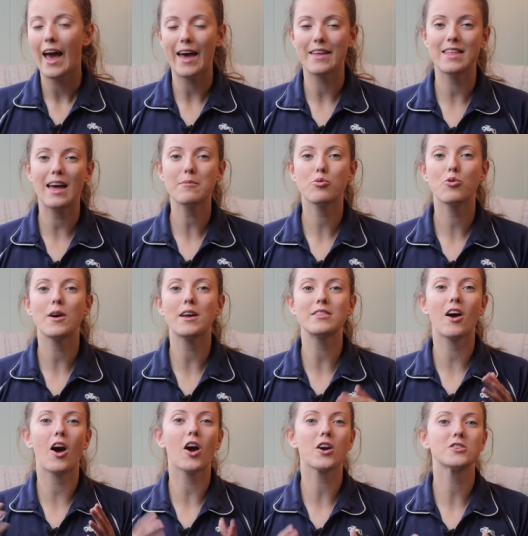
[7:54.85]
At that point,
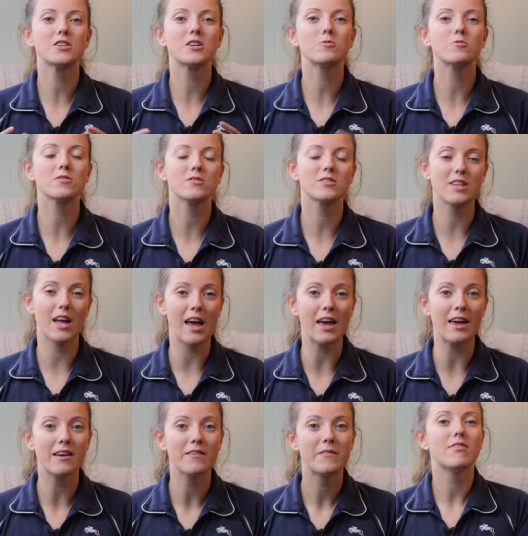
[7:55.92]
the auctioneer will
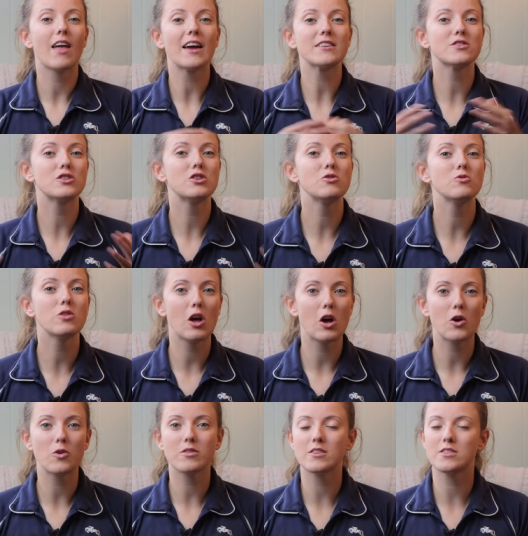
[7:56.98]
say, that's too
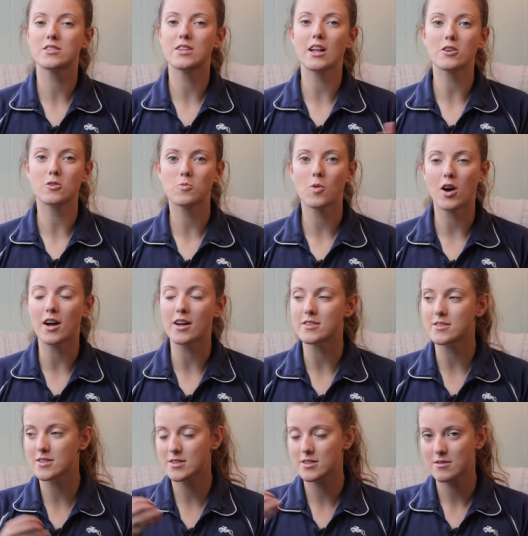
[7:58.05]
low. The seller
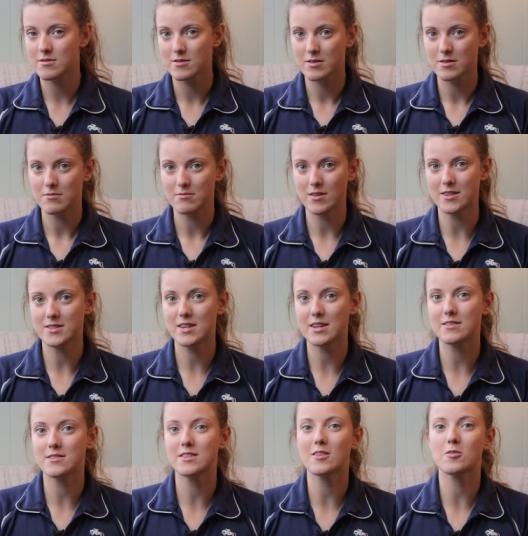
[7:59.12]
wants, let's say
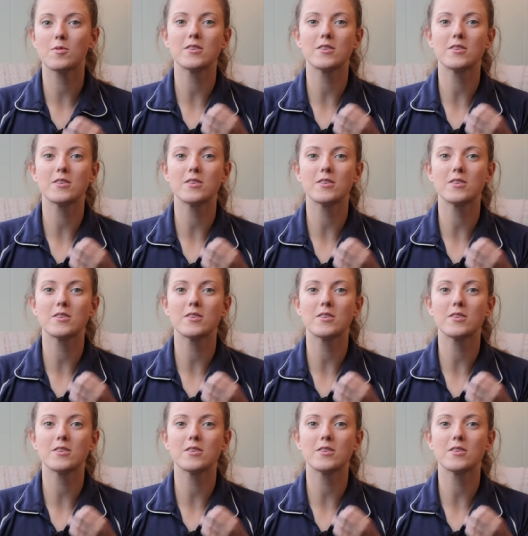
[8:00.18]
the seller